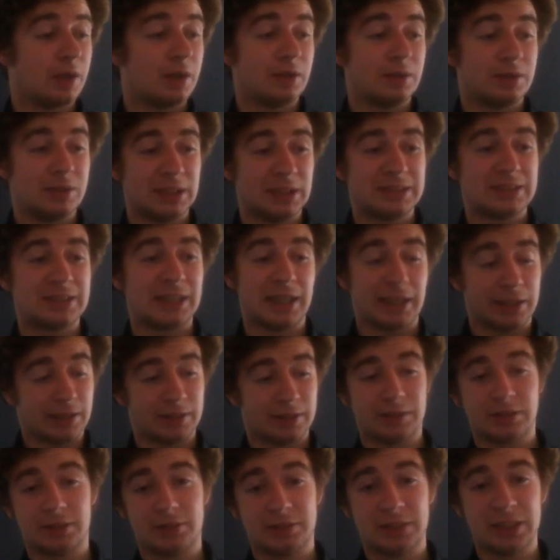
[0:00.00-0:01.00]

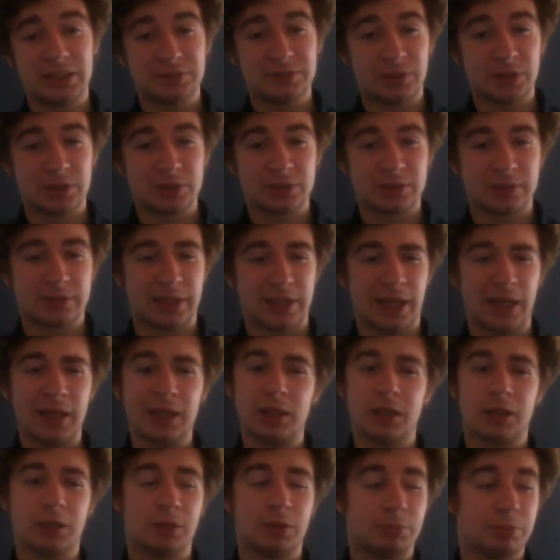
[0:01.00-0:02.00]
This version of the
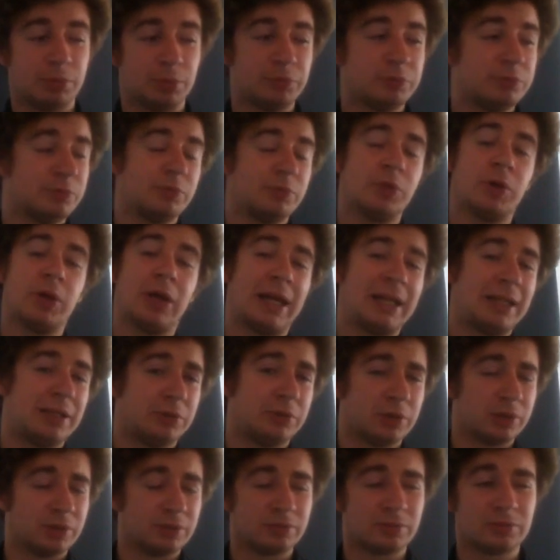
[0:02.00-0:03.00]
deck, before
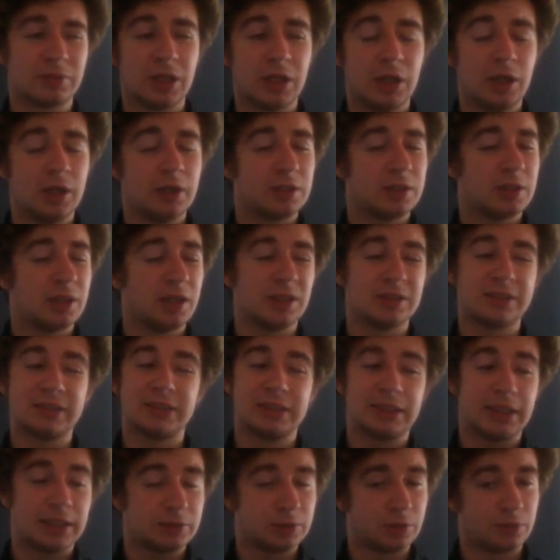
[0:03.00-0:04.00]
anyone
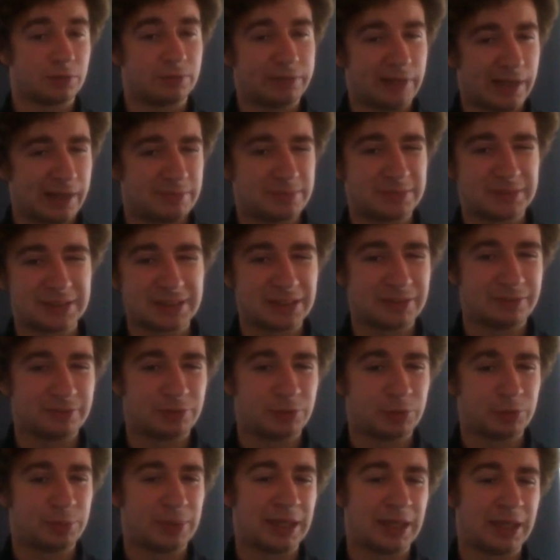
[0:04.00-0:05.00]
curses it or flames it
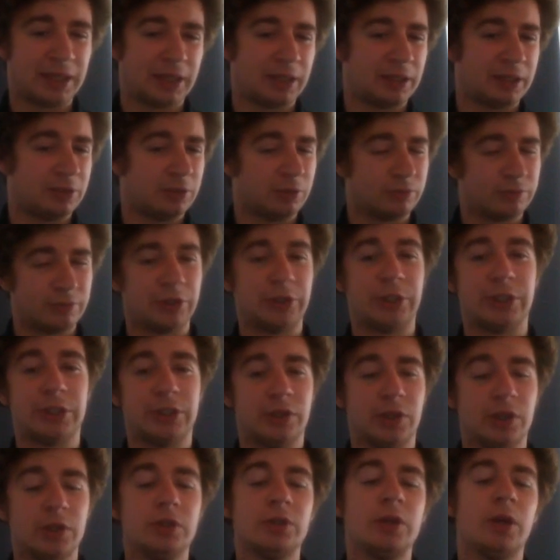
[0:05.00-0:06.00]
for being not very
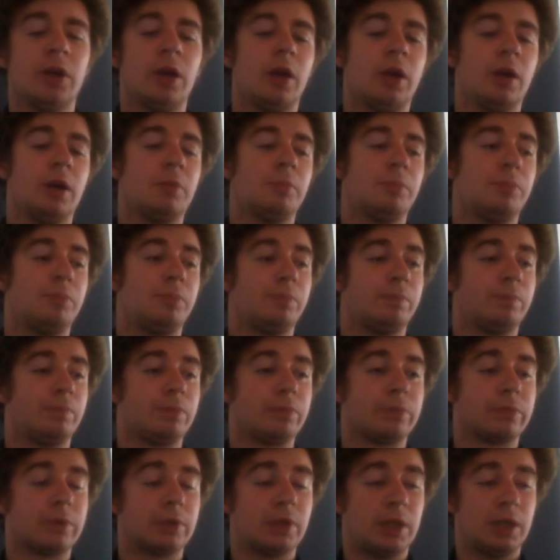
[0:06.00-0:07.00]
good,
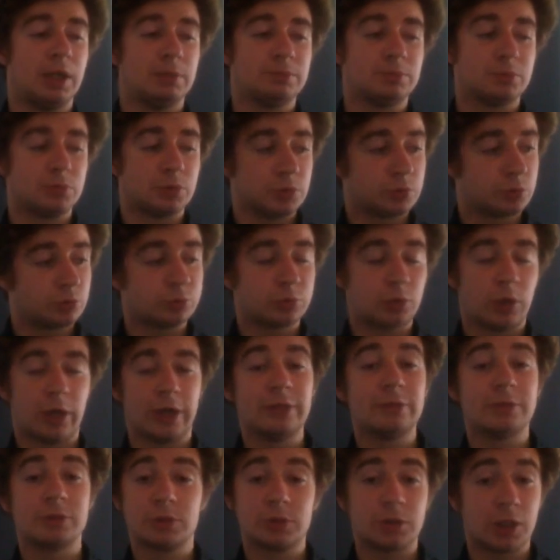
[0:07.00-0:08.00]

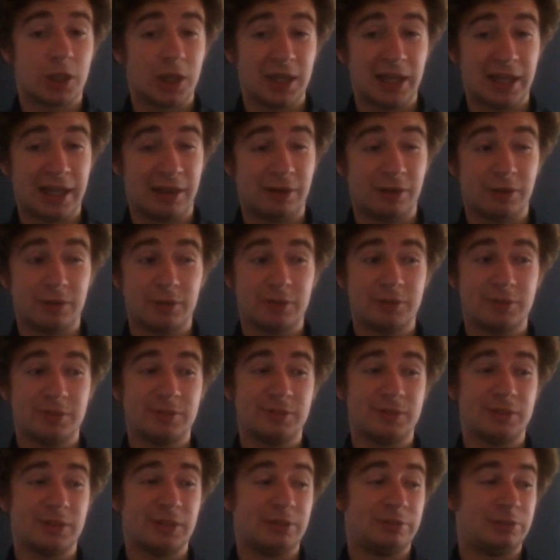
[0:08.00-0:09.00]
try it out.
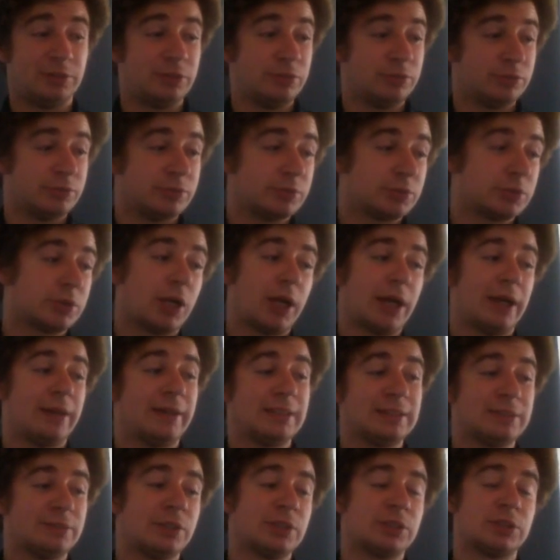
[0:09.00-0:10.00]
If you try out
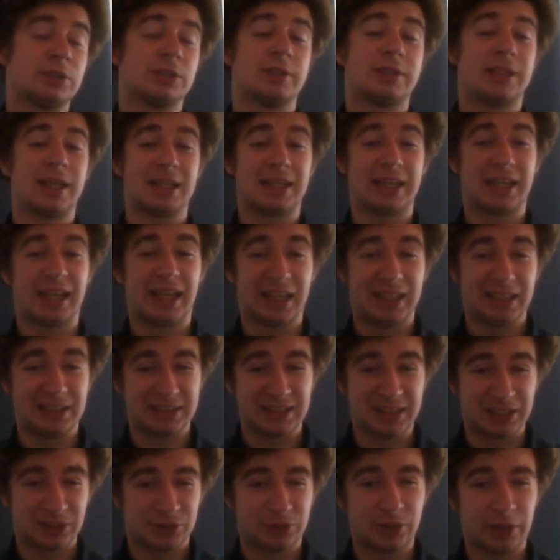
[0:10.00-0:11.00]
this version of the deck, it
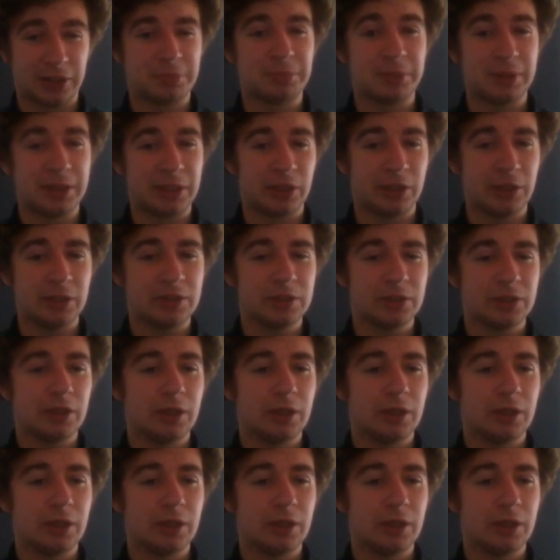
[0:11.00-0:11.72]
is incredibly good.